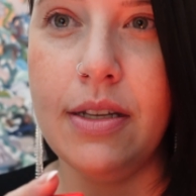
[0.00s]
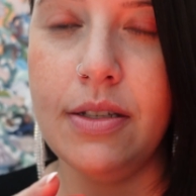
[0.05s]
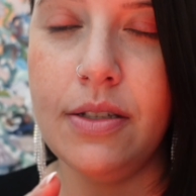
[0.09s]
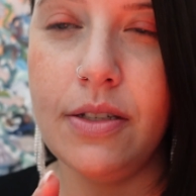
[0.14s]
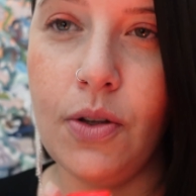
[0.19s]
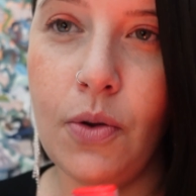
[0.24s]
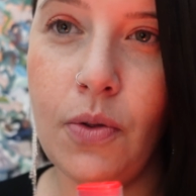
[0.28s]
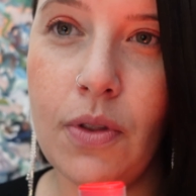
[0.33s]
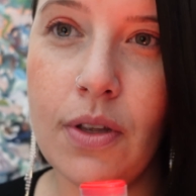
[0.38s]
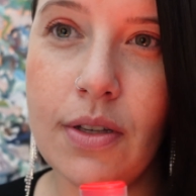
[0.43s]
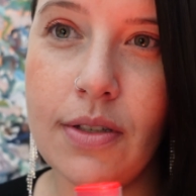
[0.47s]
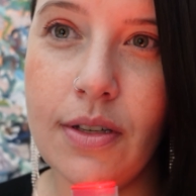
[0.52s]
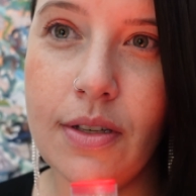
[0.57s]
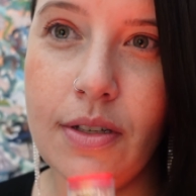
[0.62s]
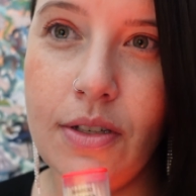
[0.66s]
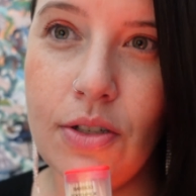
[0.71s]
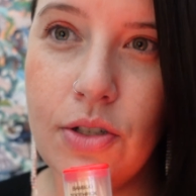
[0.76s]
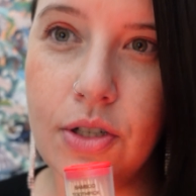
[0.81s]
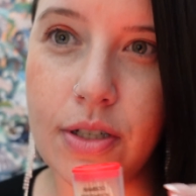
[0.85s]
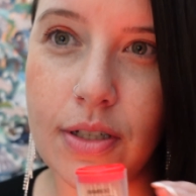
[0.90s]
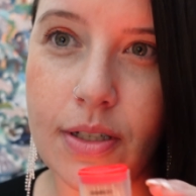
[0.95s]
and so this
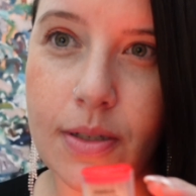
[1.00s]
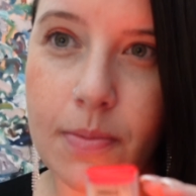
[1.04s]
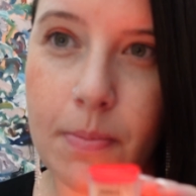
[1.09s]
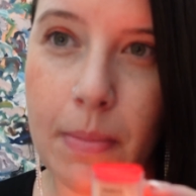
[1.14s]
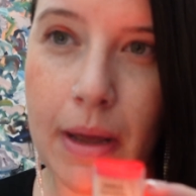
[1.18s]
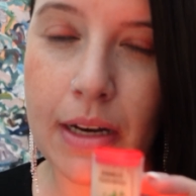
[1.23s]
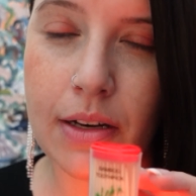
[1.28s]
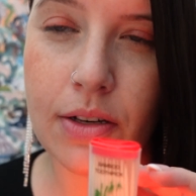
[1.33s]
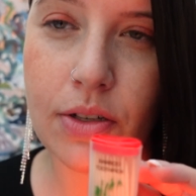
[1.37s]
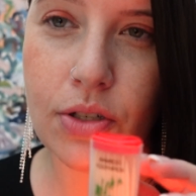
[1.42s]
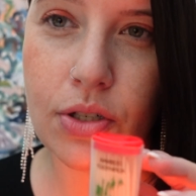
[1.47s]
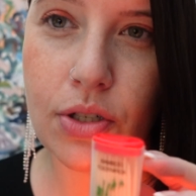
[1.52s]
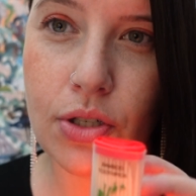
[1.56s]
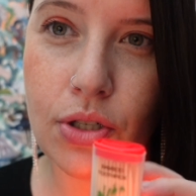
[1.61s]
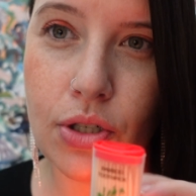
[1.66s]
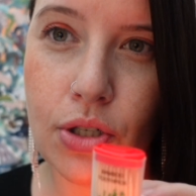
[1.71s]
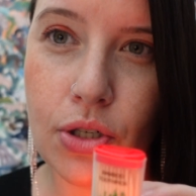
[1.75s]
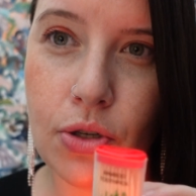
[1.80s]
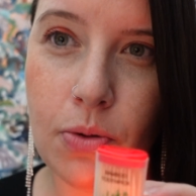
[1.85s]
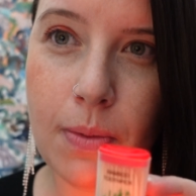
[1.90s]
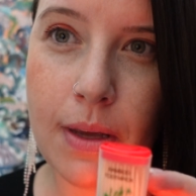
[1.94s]
is just meant
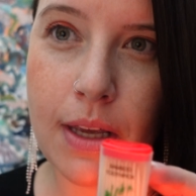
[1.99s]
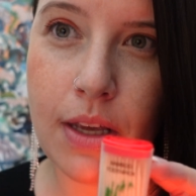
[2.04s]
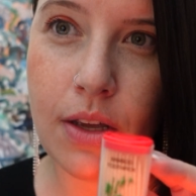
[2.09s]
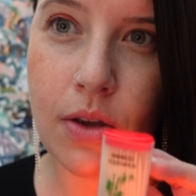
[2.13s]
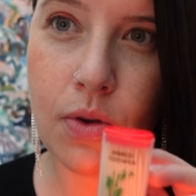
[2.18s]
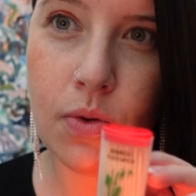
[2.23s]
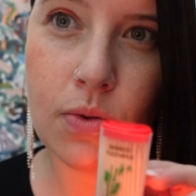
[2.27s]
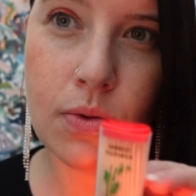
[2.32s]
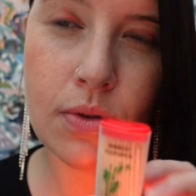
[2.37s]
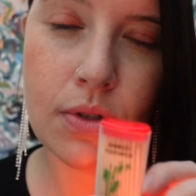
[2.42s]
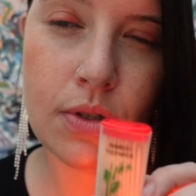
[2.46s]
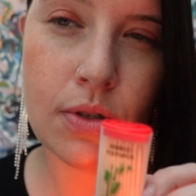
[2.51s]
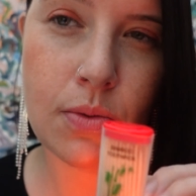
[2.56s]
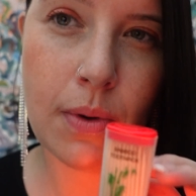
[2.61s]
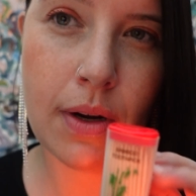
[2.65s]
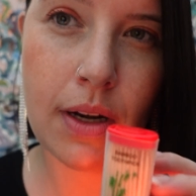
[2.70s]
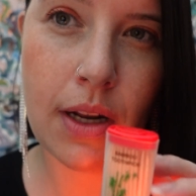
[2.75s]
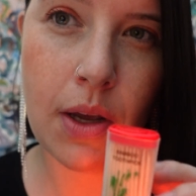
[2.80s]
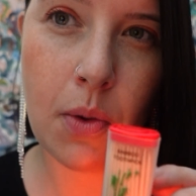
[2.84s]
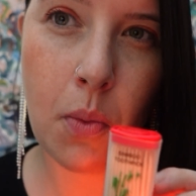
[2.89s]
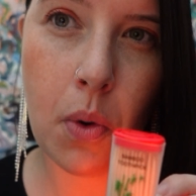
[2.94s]
to be
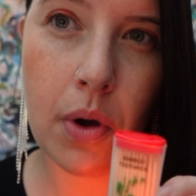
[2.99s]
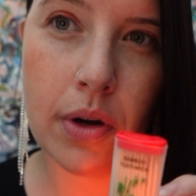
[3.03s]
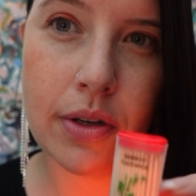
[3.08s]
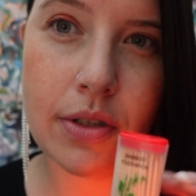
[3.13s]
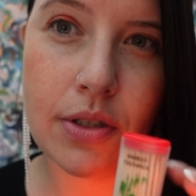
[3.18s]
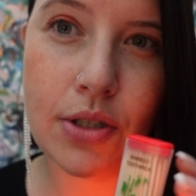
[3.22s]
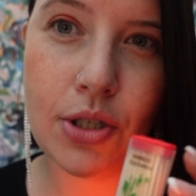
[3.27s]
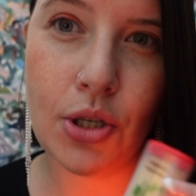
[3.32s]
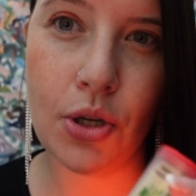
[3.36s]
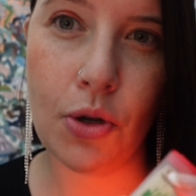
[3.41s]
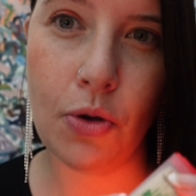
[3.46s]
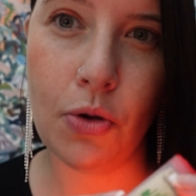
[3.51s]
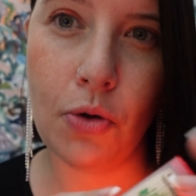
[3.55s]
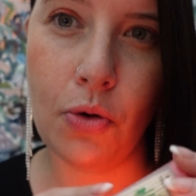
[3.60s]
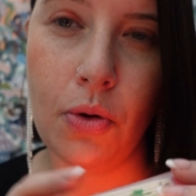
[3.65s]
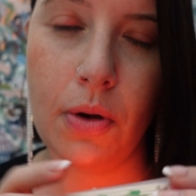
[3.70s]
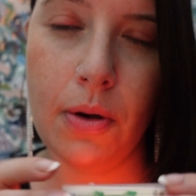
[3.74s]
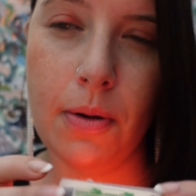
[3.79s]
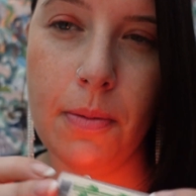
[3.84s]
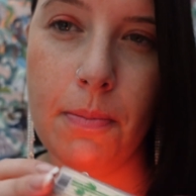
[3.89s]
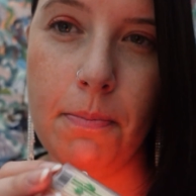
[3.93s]
used when you want
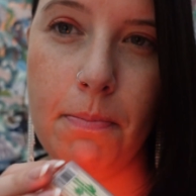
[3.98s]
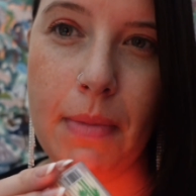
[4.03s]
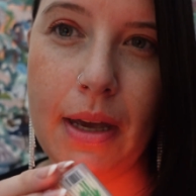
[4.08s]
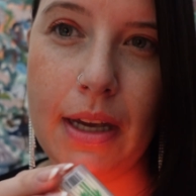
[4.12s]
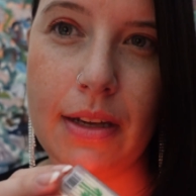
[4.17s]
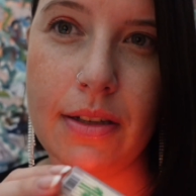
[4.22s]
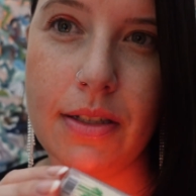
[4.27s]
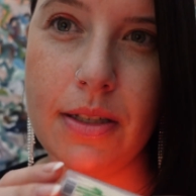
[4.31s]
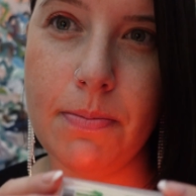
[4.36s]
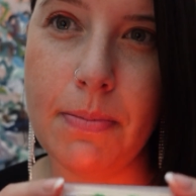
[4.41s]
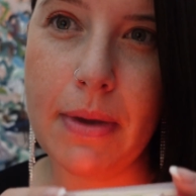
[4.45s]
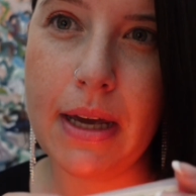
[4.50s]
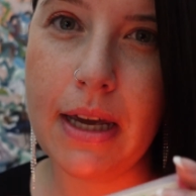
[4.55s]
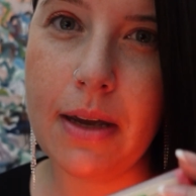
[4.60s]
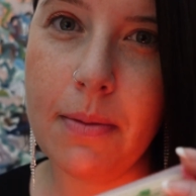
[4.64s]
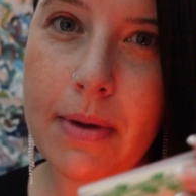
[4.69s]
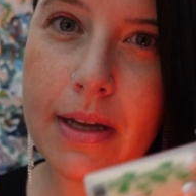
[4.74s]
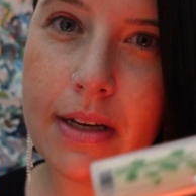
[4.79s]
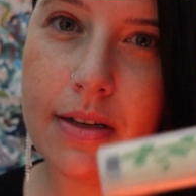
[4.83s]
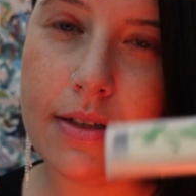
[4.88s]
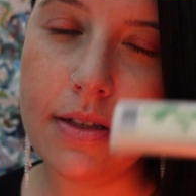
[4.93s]
to mix
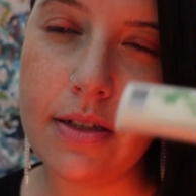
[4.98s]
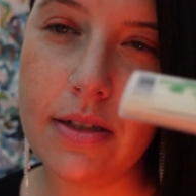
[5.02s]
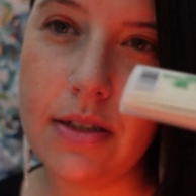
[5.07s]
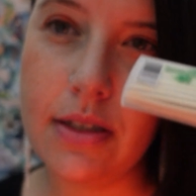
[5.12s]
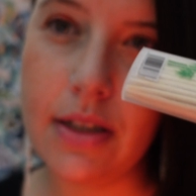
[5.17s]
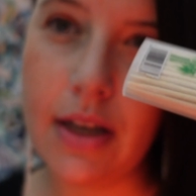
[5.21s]
pigment